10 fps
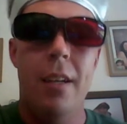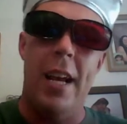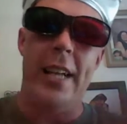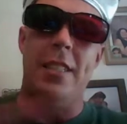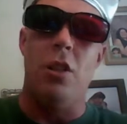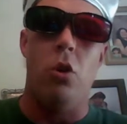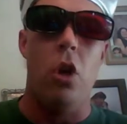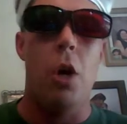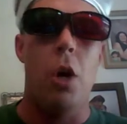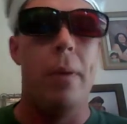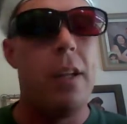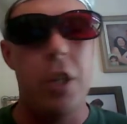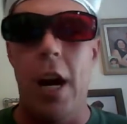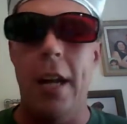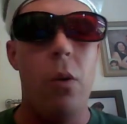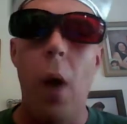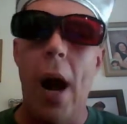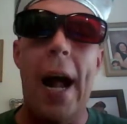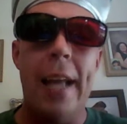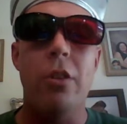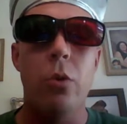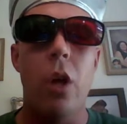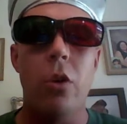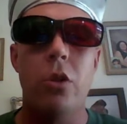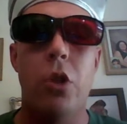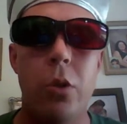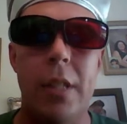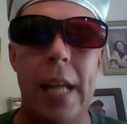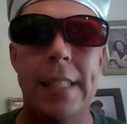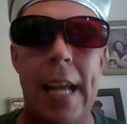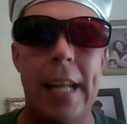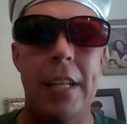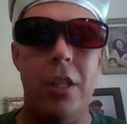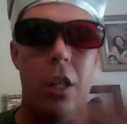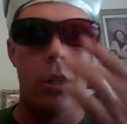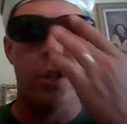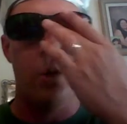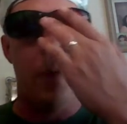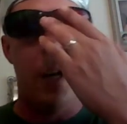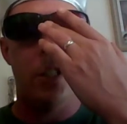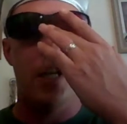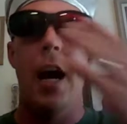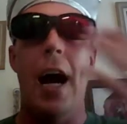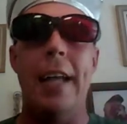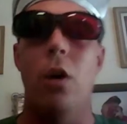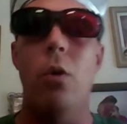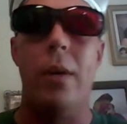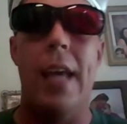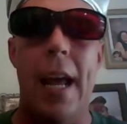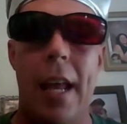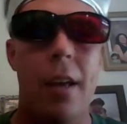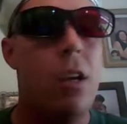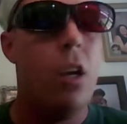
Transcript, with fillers: Texas, Oklahoma. John, why do those two states hate each other so much? I don't get it.